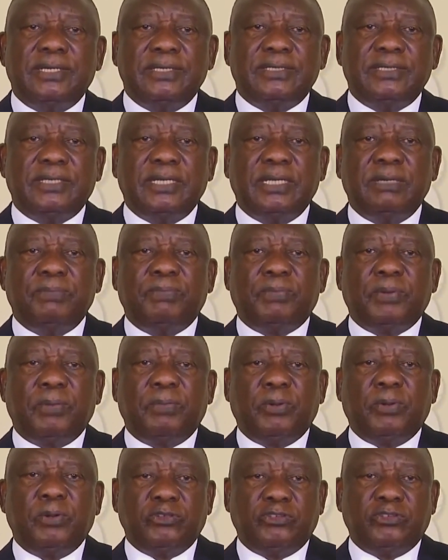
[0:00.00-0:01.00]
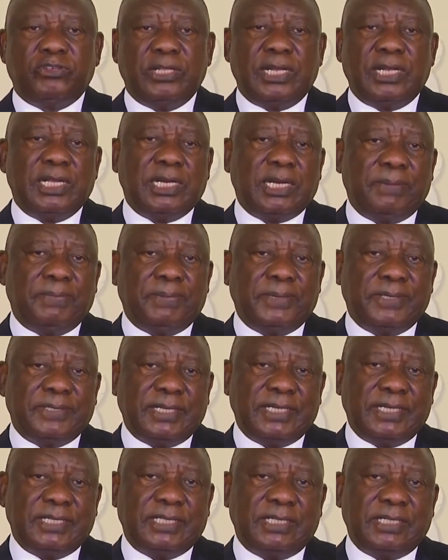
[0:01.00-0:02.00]
still proportionally
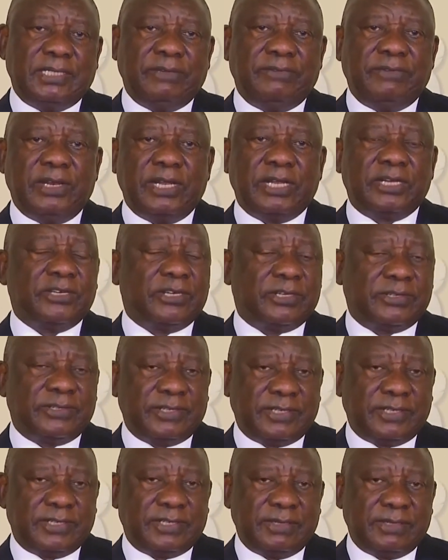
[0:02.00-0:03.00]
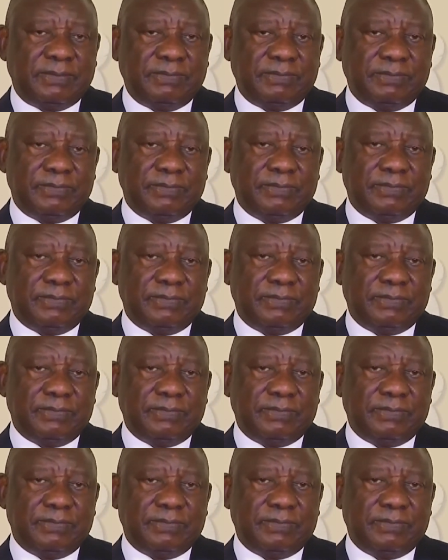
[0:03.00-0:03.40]
representative electoral system.